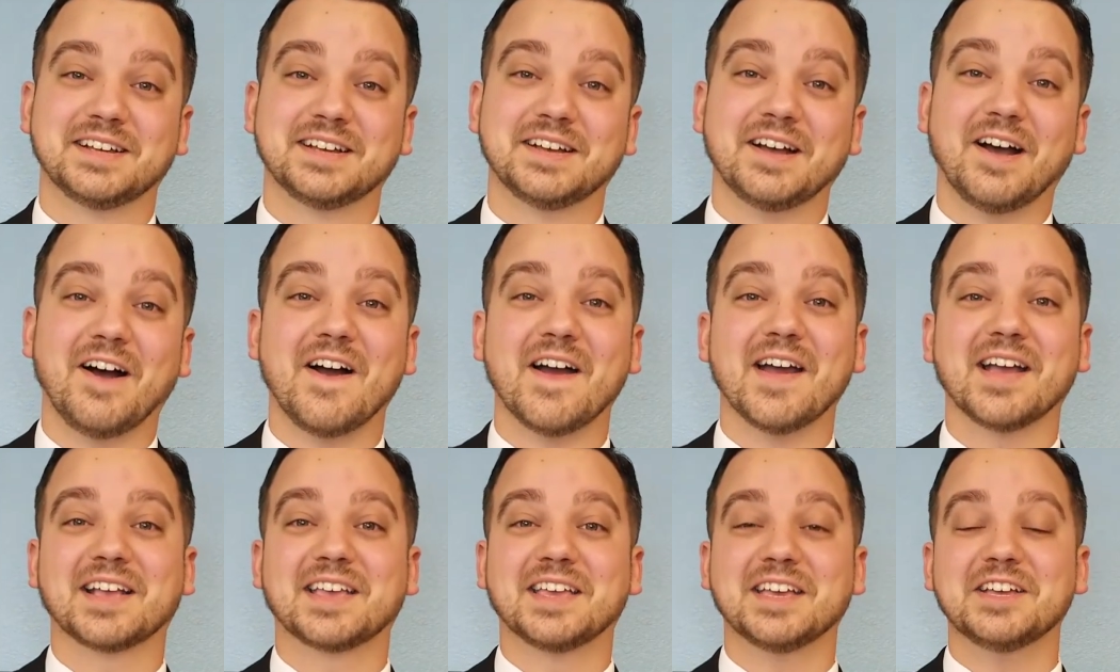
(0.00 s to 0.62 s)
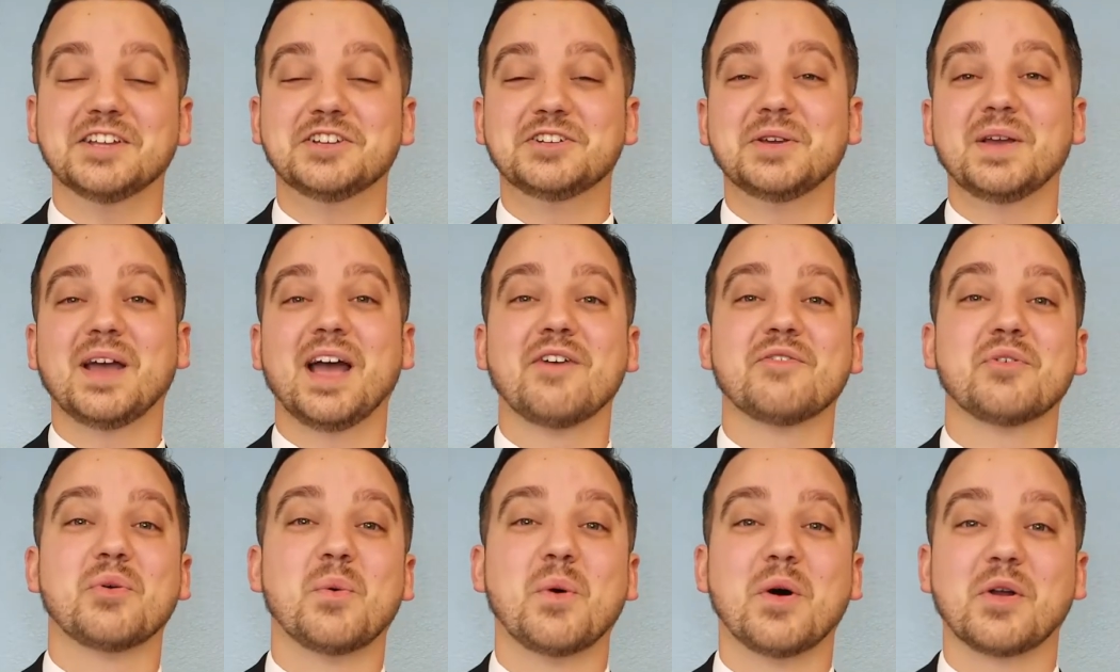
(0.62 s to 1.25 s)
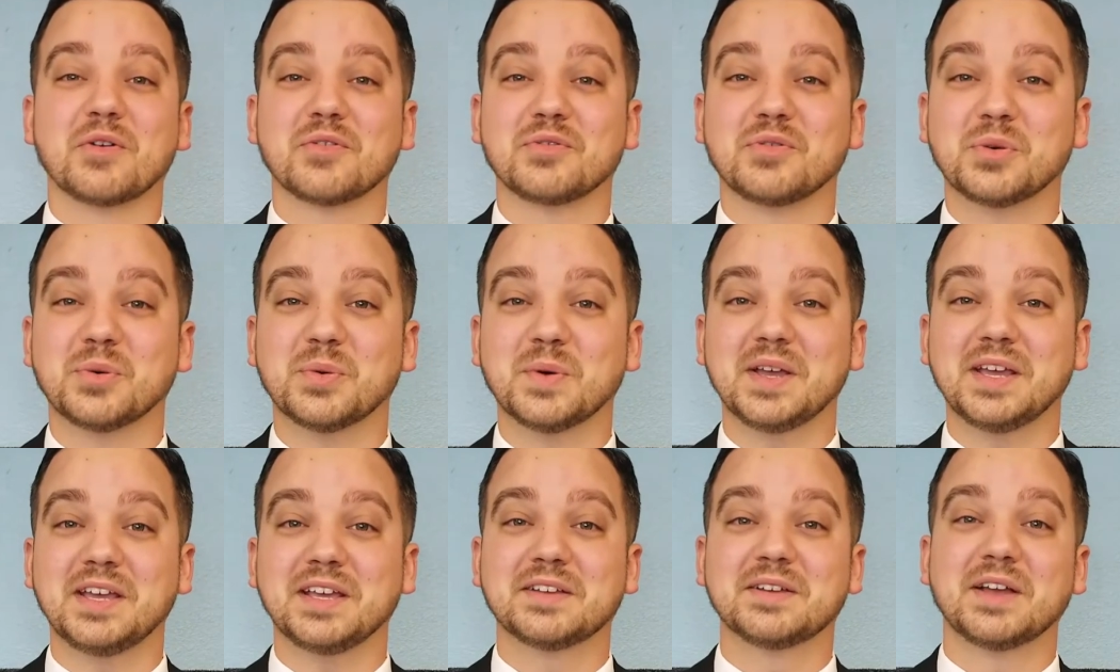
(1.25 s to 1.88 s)
All right, kids, you have a wonderful
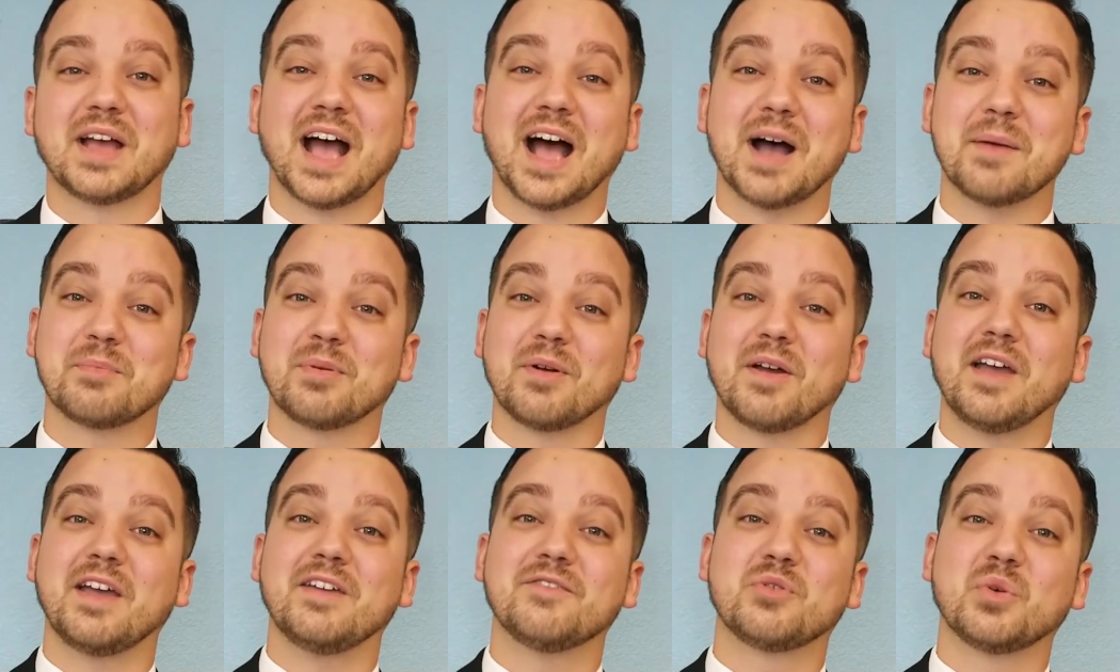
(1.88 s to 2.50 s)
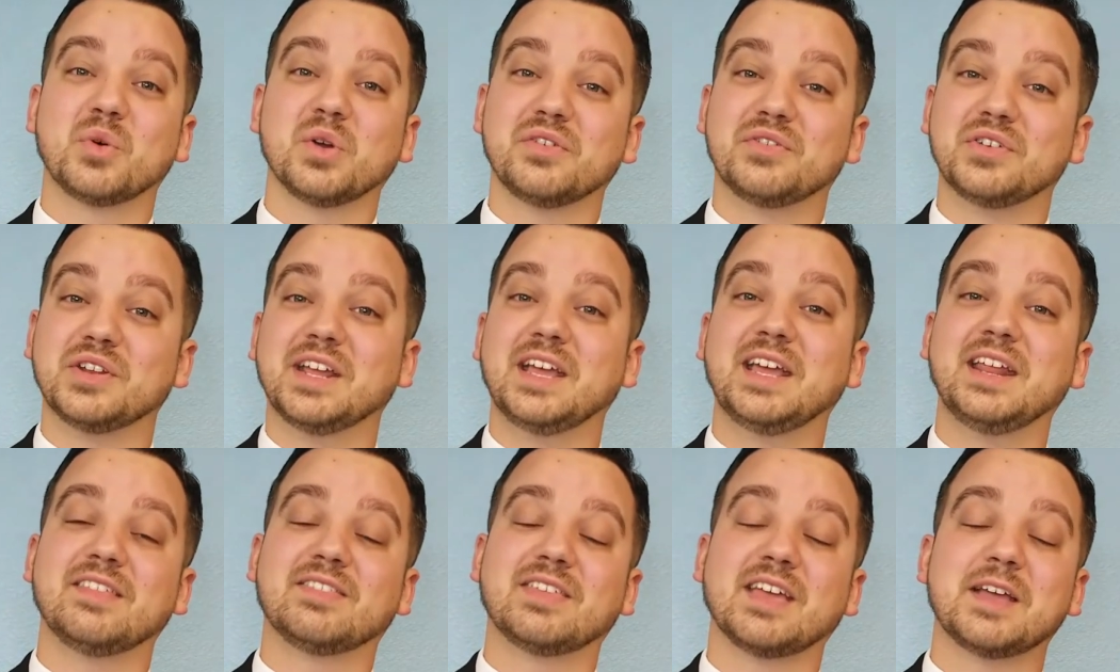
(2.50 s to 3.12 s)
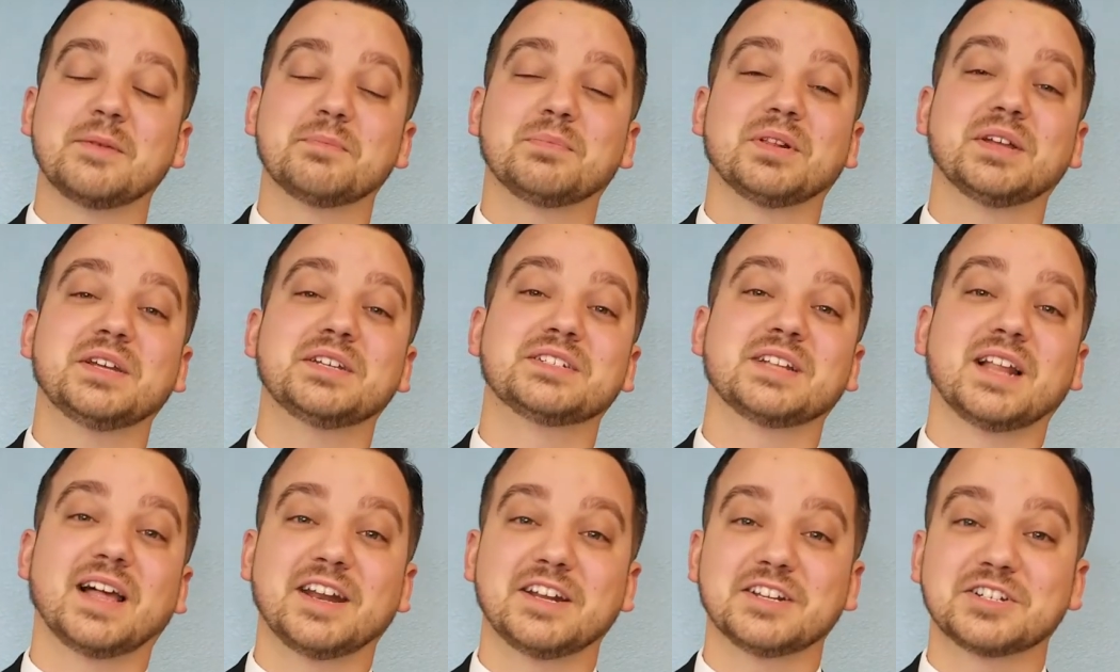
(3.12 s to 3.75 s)
week. I'm praying for you. If you need anything, please
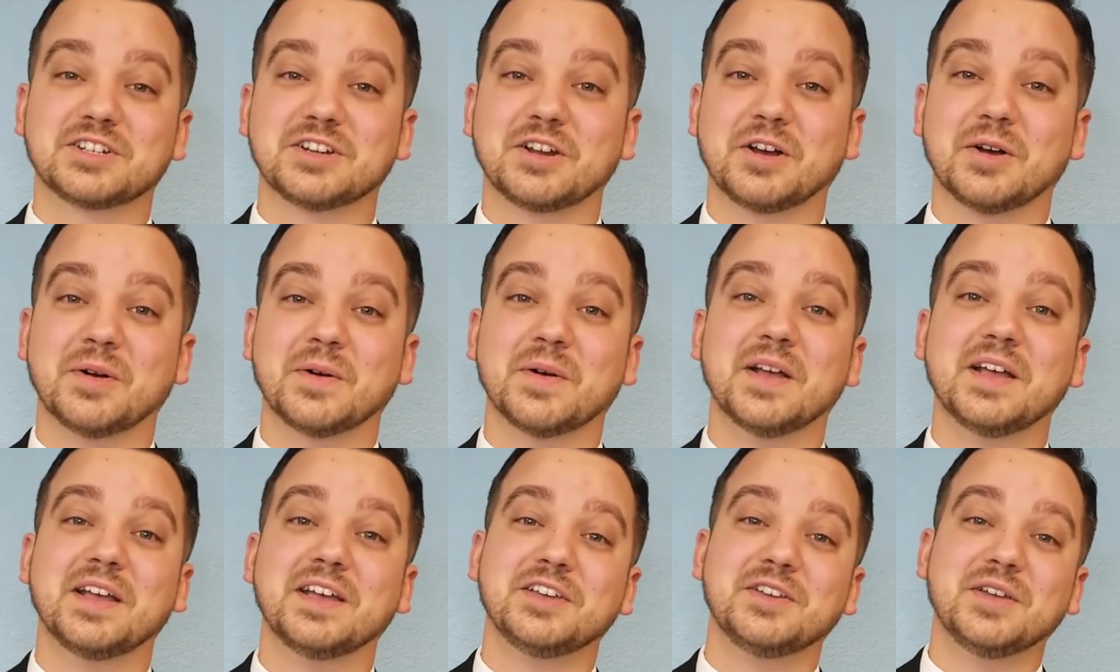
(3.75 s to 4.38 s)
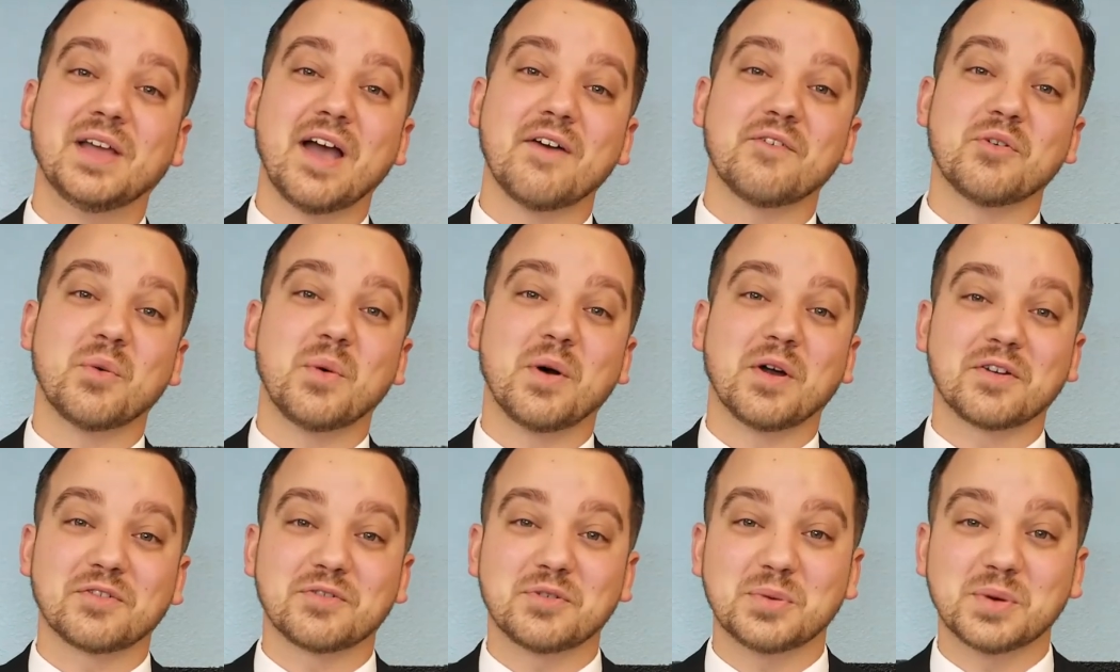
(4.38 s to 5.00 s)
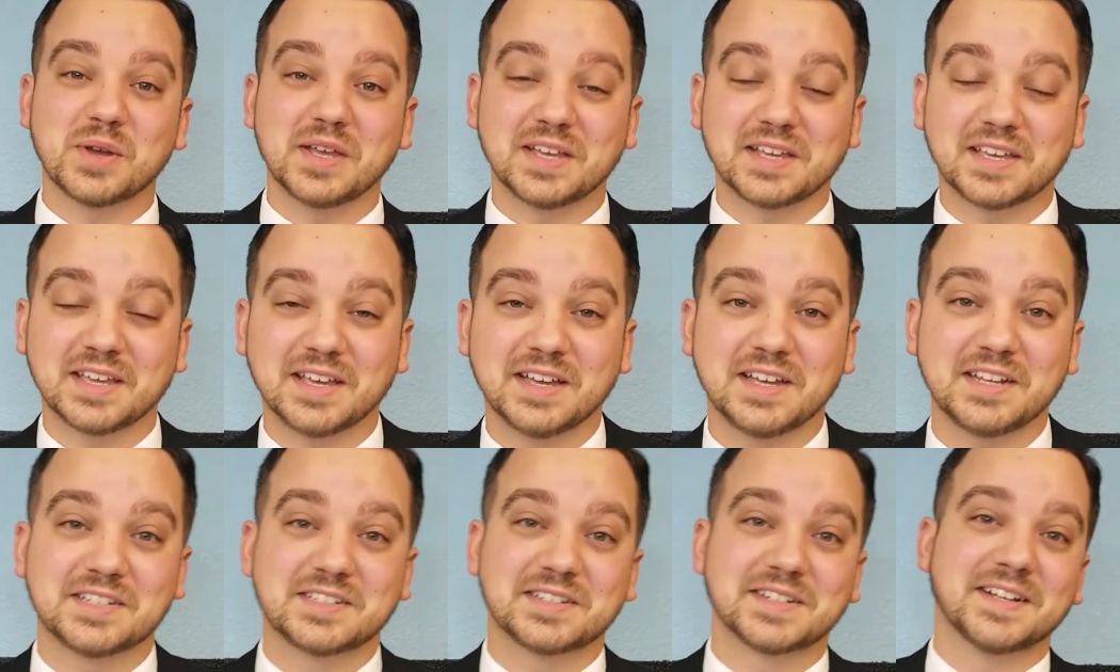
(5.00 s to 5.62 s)
let us know. You have a wonderful week,
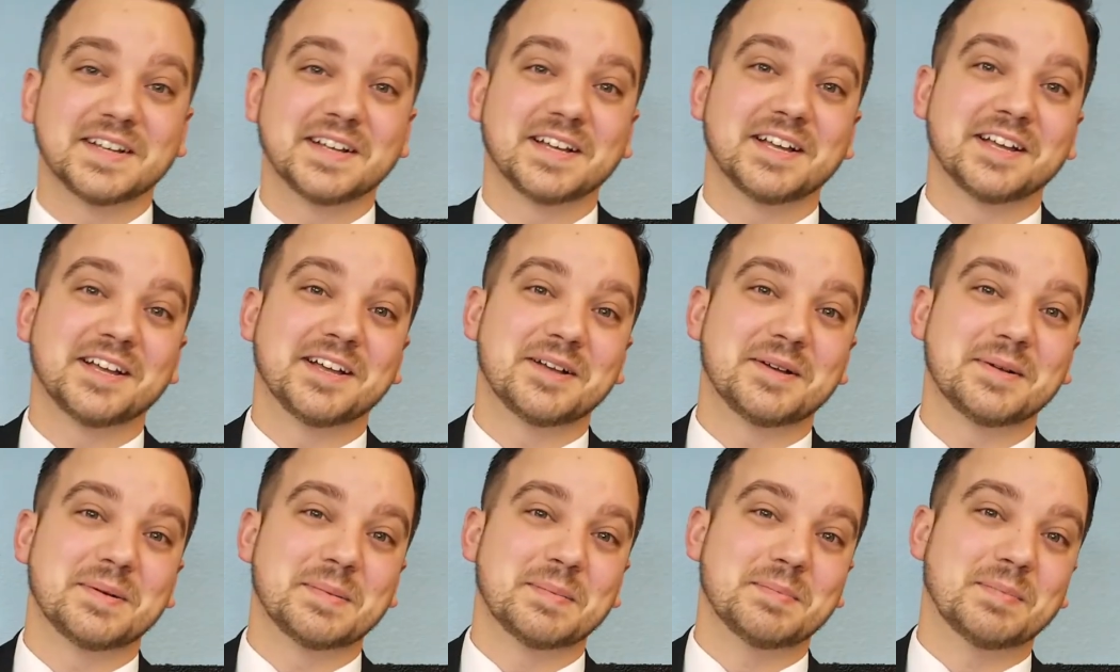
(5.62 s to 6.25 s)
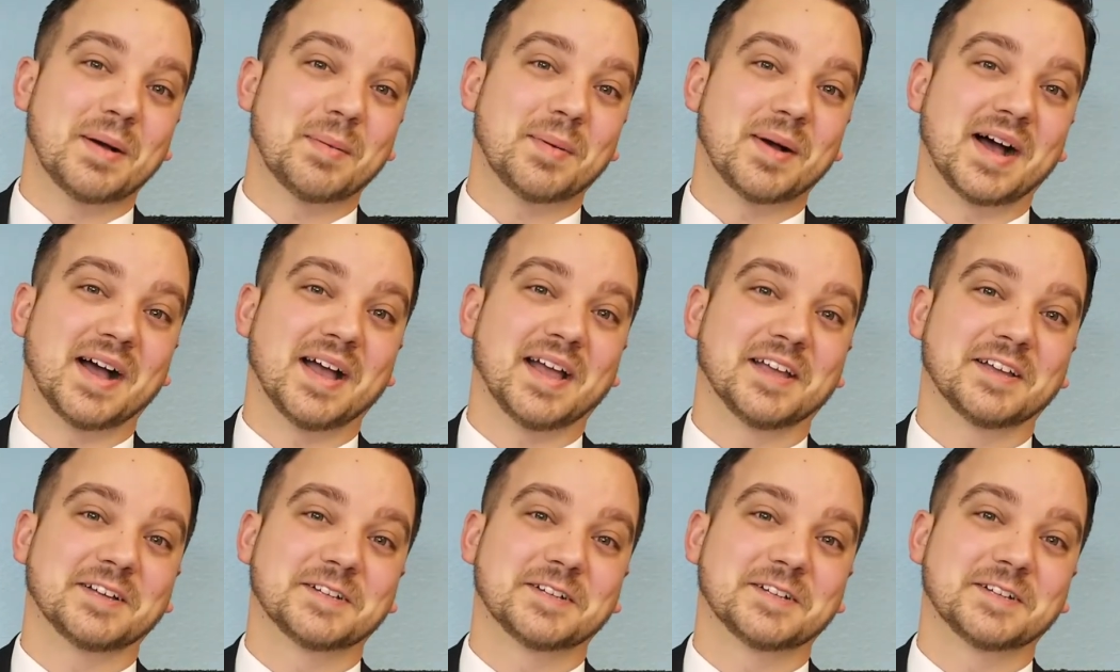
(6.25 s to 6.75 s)
kids. Bye bye.